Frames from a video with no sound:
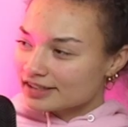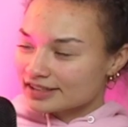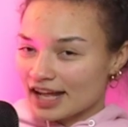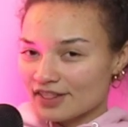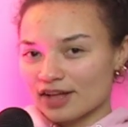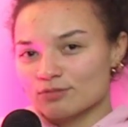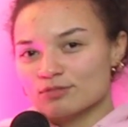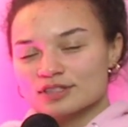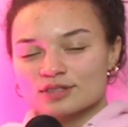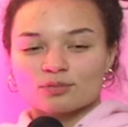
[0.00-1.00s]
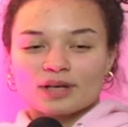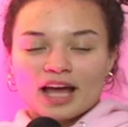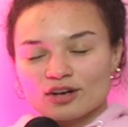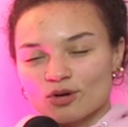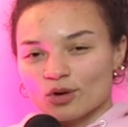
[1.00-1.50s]
Yeah, we
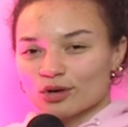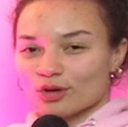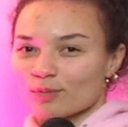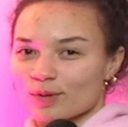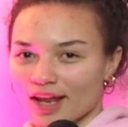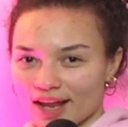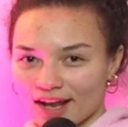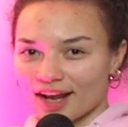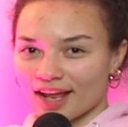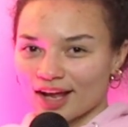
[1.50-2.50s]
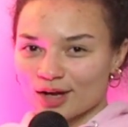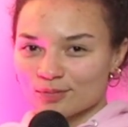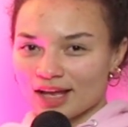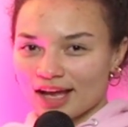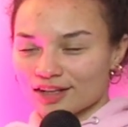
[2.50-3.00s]
had a core group
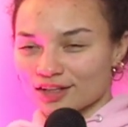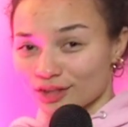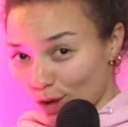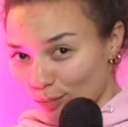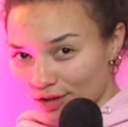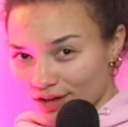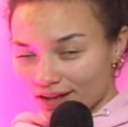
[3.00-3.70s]
we had a club.